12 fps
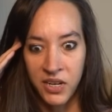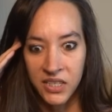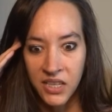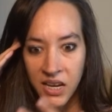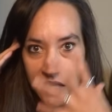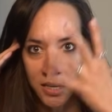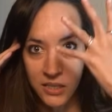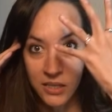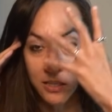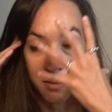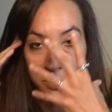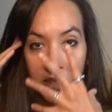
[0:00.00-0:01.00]
and it's like they
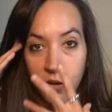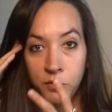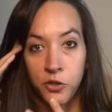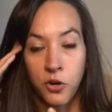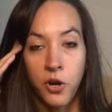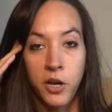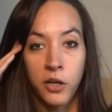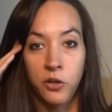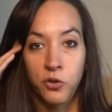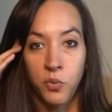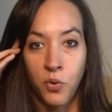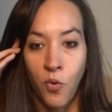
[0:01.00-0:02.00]
see themselves turning
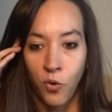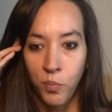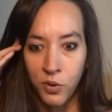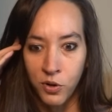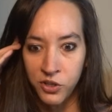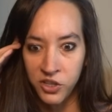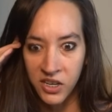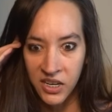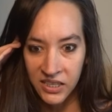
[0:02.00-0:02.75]
into an old person,